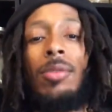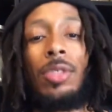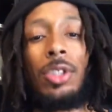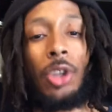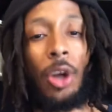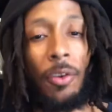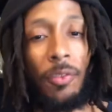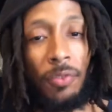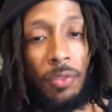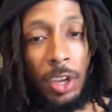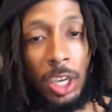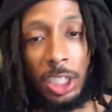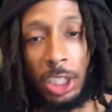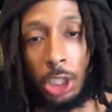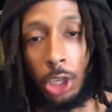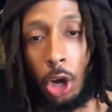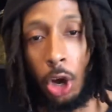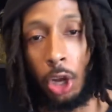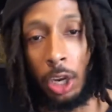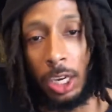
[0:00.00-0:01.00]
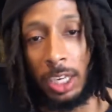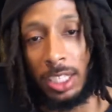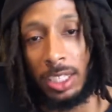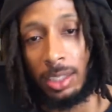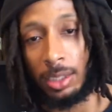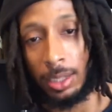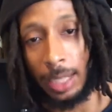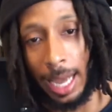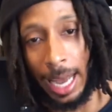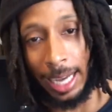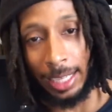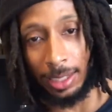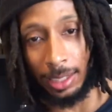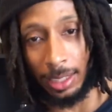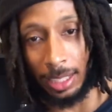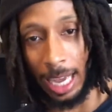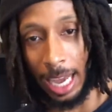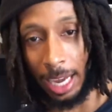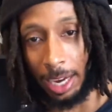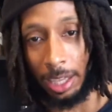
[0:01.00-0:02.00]
Start flushing all of these toxins
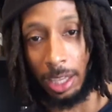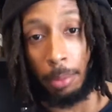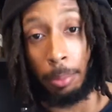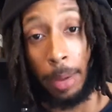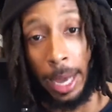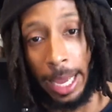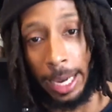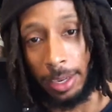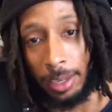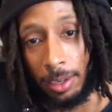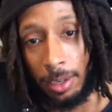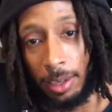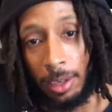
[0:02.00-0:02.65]
out of your body.